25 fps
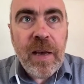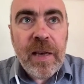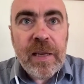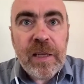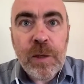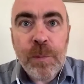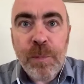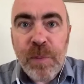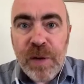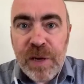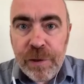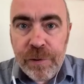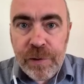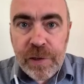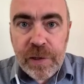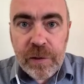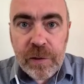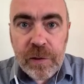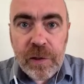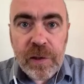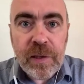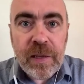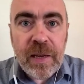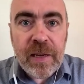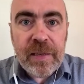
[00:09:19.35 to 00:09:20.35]

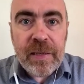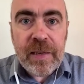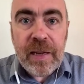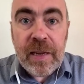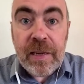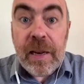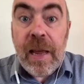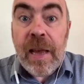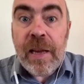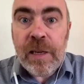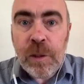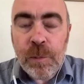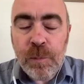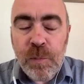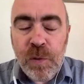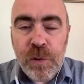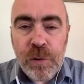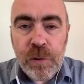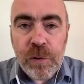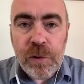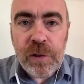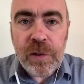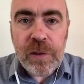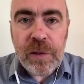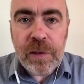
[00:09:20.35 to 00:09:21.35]
experienced and
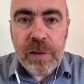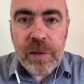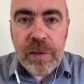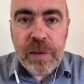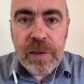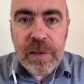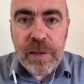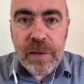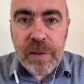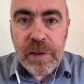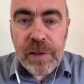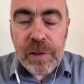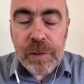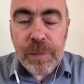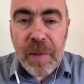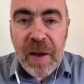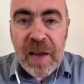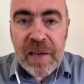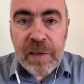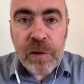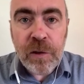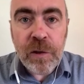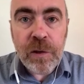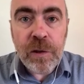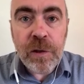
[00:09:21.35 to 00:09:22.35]
experts in this
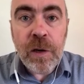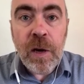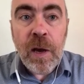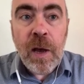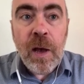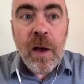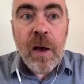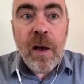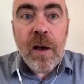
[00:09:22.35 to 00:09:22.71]
matter.